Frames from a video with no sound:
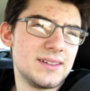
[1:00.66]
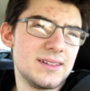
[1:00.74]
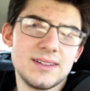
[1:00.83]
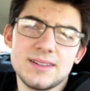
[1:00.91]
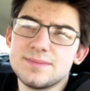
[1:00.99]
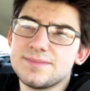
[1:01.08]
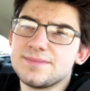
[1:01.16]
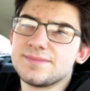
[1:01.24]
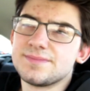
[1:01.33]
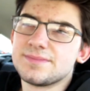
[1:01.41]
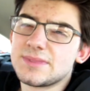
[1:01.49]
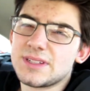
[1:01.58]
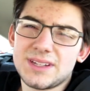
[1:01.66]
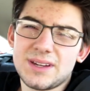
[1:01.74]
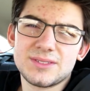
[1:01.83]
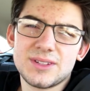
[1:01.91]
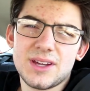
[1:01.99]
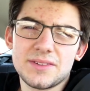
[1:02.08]
Um,
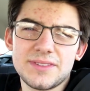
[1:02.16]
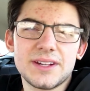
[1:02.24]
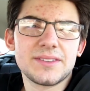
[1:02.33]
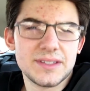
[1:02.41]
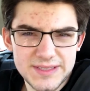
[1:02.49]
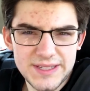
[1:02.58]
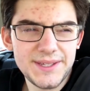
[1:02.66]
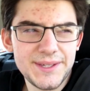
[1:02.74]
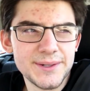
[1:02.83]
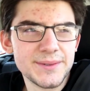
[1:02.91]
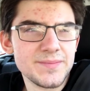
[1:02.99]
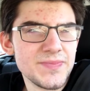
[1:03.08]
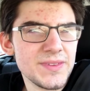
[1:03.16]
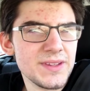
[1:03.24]
shout out to all our veterans. Thank you.